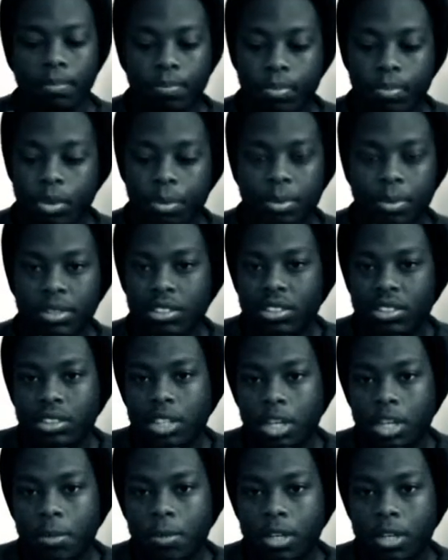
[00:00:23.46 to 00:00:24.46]
pretty much the
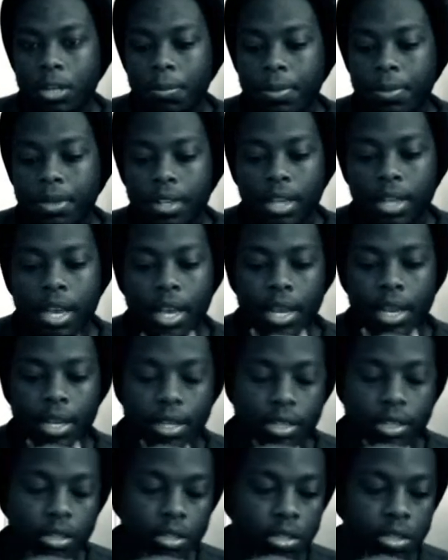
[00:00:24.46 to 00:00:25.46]
same company
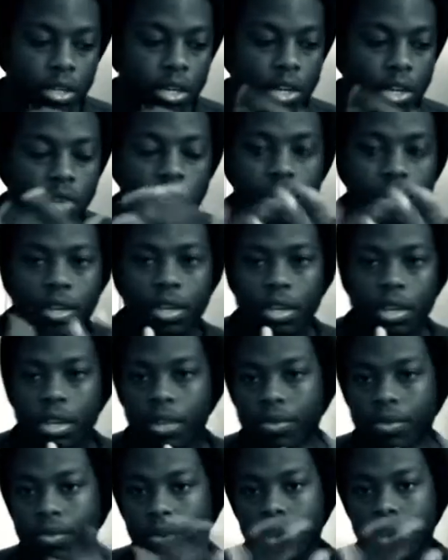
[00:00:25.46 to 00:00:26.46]
as
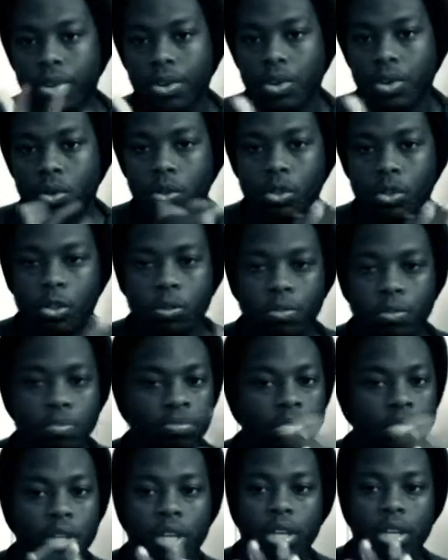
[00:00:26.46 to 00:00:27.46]
Crooked, Wheels,
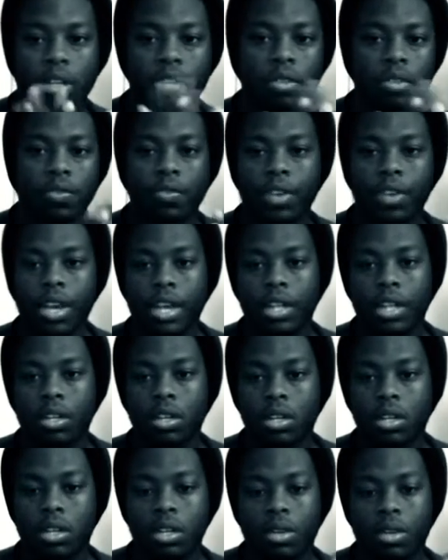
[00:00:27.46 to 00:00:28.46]
and you've got
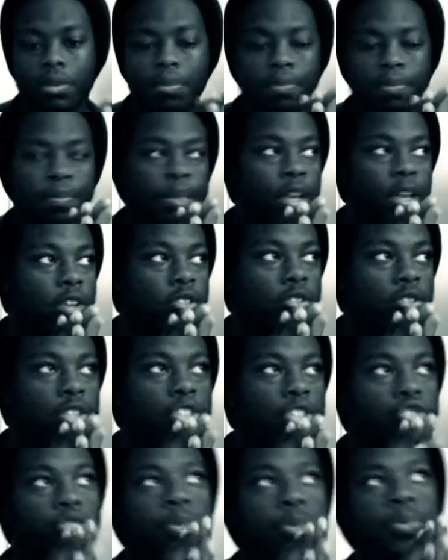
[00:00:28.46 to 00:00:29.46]
they also
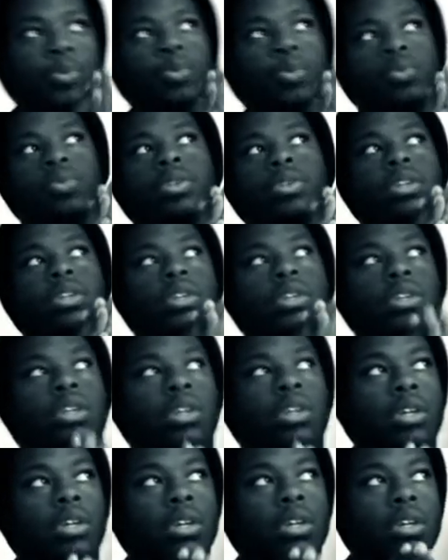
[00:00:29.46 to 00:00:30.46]
distribute
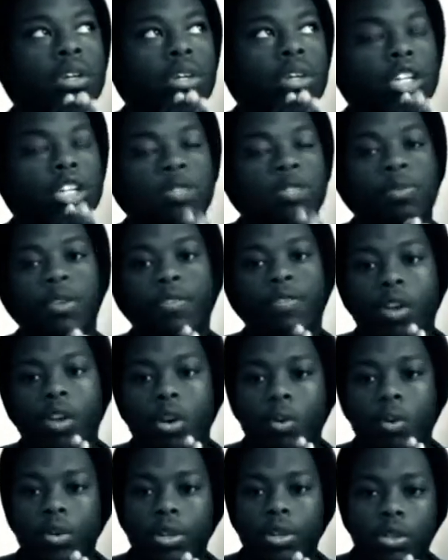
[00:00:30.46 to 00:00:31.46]

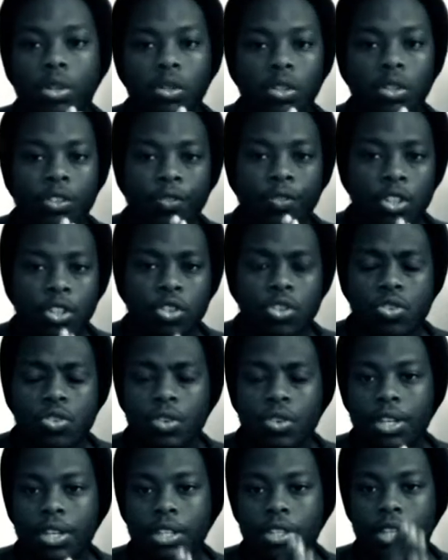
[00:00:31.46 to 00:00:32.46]
Spitfire wheels, Venture
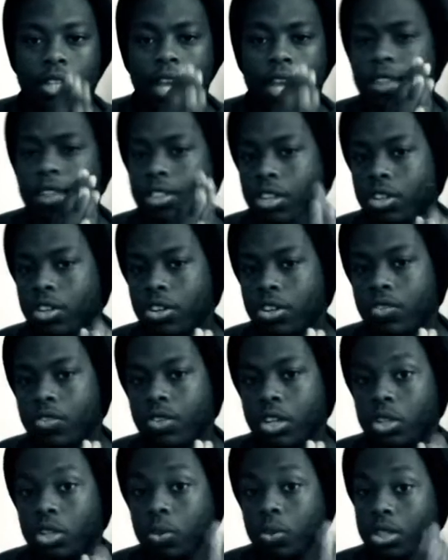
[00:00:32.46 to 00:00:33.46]
trucks, and Thunder
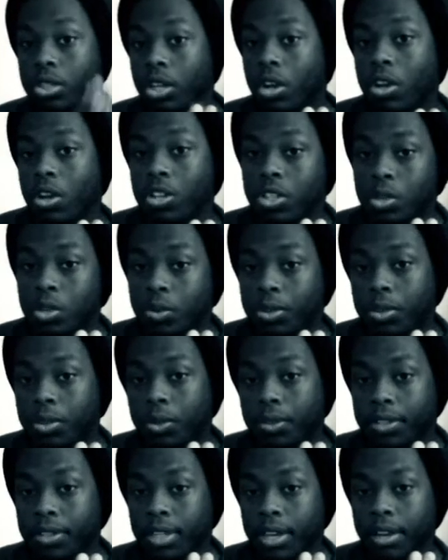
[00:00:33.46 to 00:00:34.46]
trucks, which I also
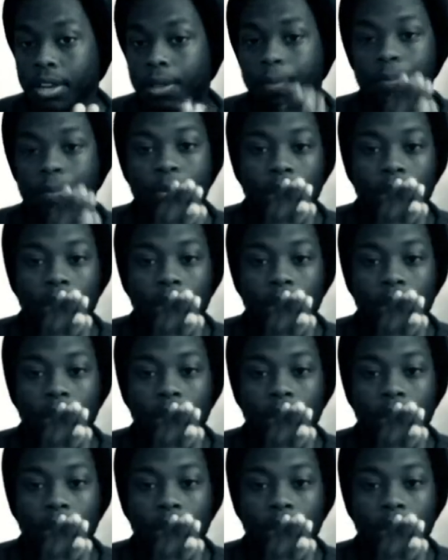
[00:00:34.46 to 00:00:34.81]
enjoy skating.